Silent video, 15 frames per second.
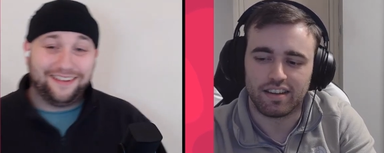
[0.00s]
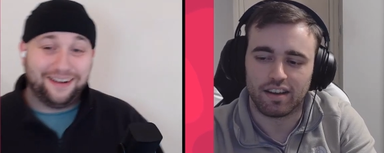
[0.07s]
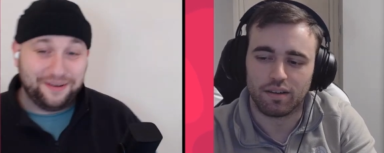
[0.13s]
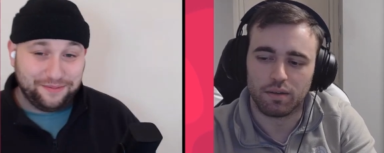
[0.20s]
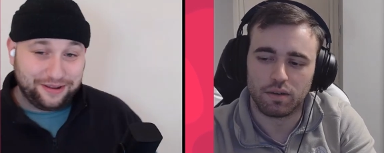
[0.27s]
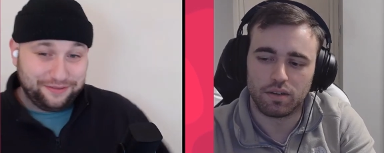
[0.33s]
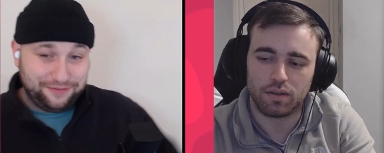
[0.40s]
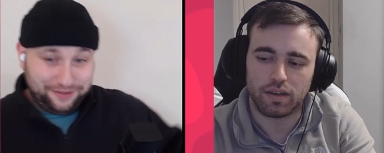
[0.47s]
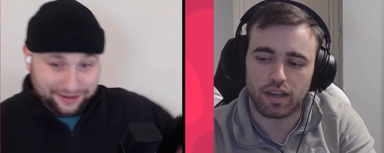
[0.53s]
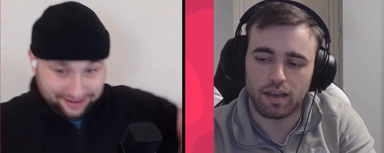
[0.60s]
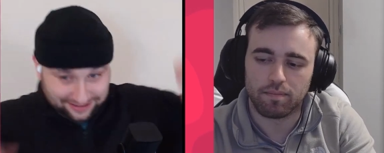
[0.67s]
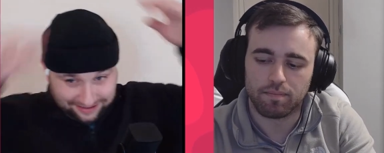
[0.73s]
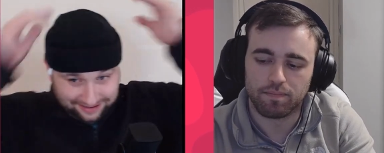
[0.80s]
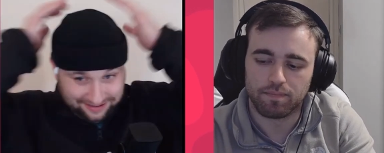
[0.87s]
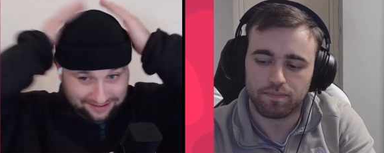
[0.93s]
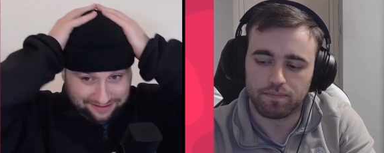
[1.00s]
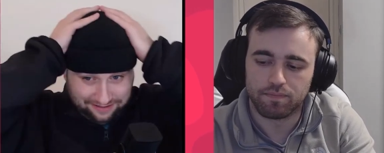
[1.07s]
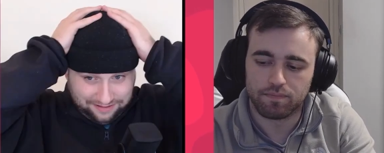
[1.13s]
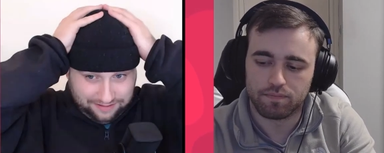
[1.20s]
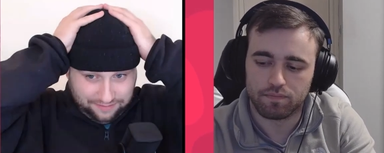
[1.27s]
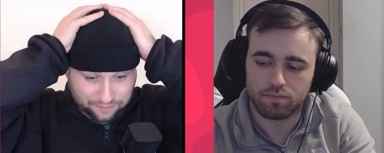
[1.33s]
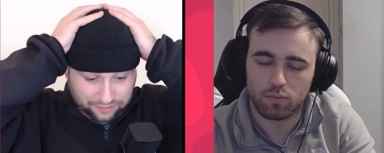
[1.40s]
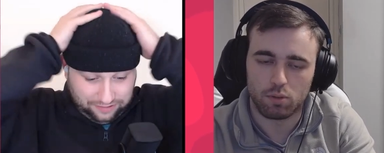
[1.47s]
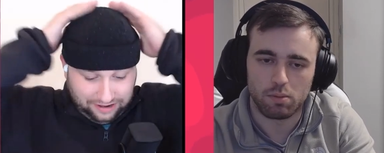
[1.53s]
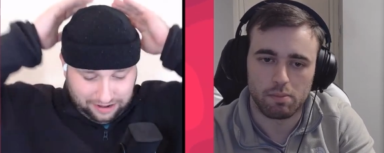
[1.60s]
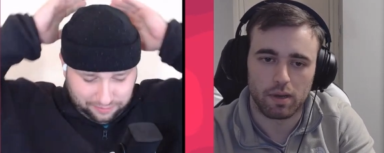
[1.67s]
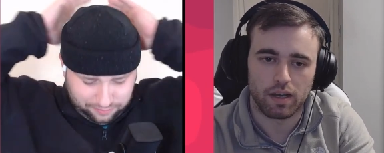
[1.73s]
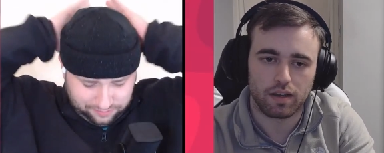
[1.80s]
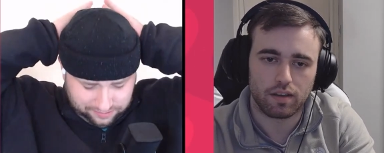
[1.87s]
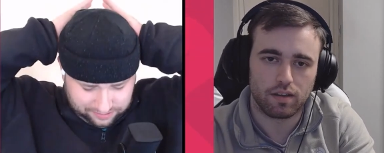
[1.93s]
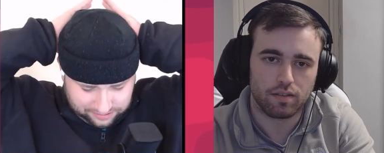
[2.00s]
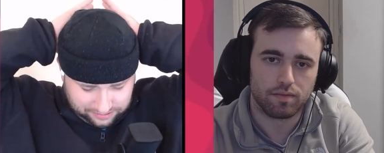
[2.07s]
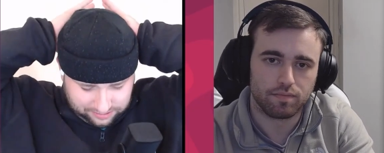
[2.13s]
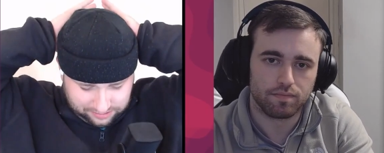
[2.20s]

Speaker 1: right, no, motherfuckers. We'll we're we'll out.